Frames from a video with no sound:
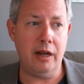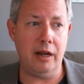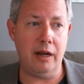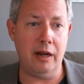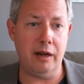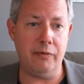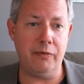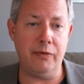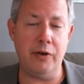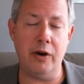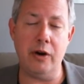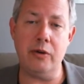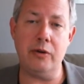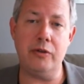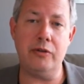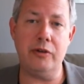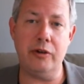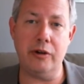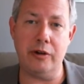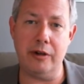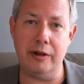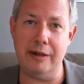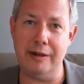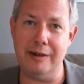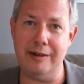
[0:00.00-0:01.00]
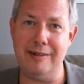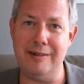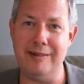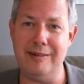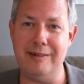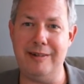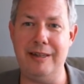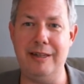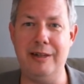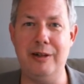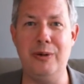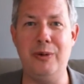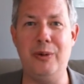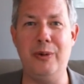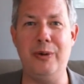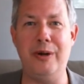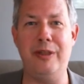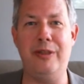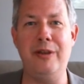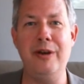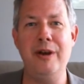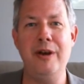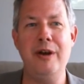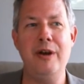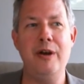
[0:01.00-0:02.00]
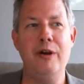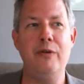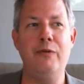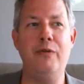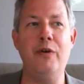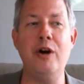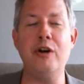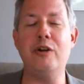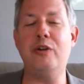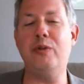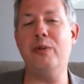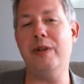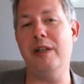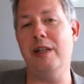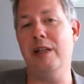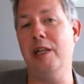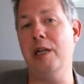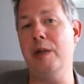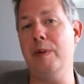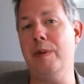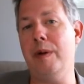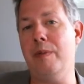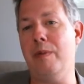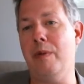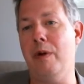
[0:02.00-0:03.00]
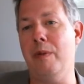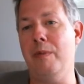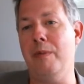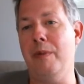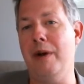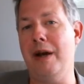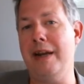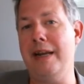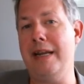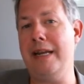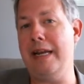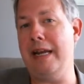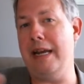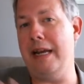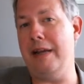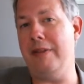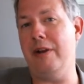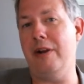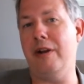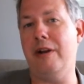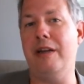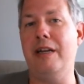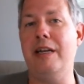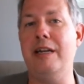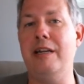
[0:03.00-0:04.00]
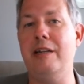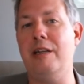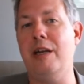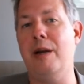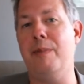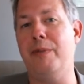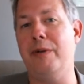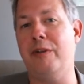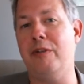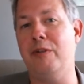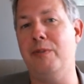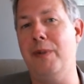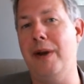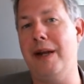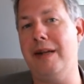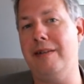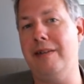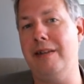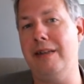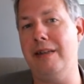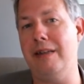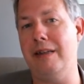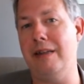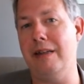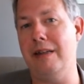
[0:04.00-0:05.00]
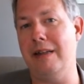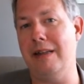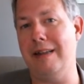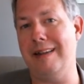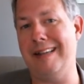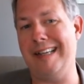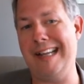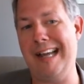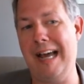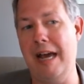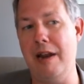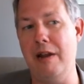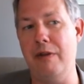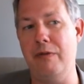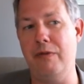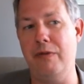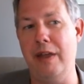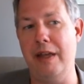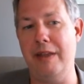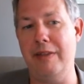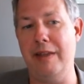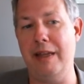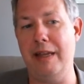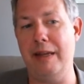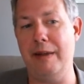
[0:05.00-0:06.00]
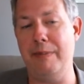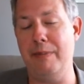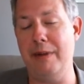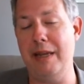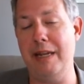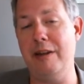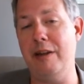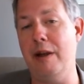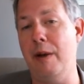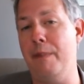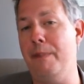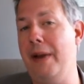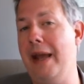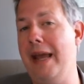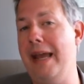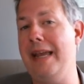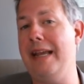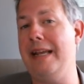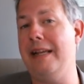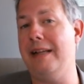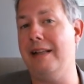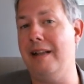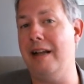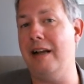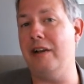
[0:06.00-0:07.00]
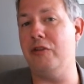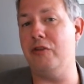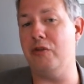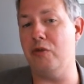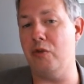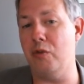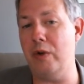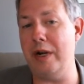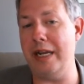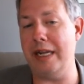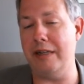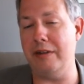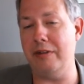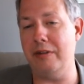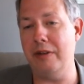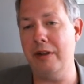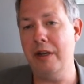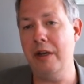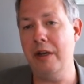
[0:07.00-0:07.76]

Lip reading: folks, you're going to deal with folks with a little bit more money, and they're going to end up expecting kind of that they end up paying less rent.